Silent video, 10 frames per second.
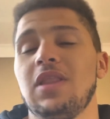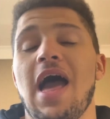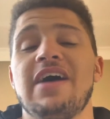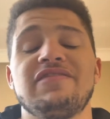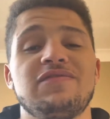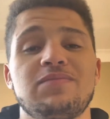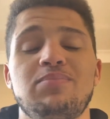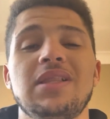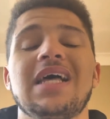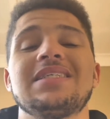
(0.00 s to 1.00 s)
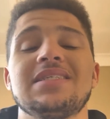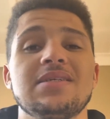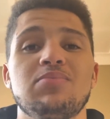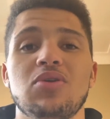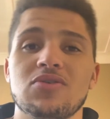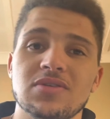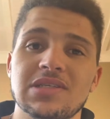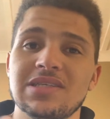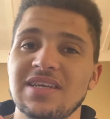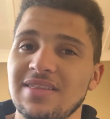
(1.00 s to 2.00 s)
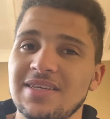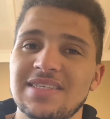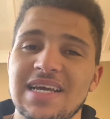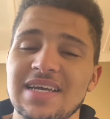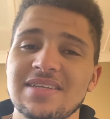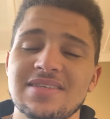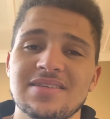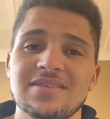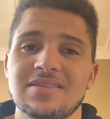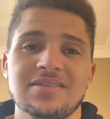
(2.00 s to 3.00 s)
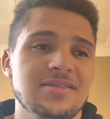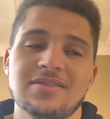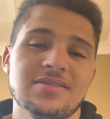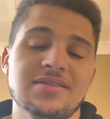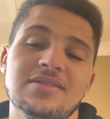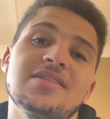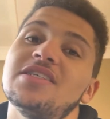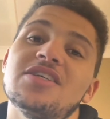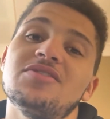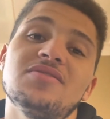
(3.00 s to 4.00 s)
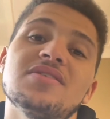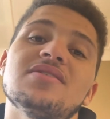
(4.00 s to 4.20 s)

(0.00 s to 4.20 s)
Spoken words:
have plastic plants in their tanks. They don't.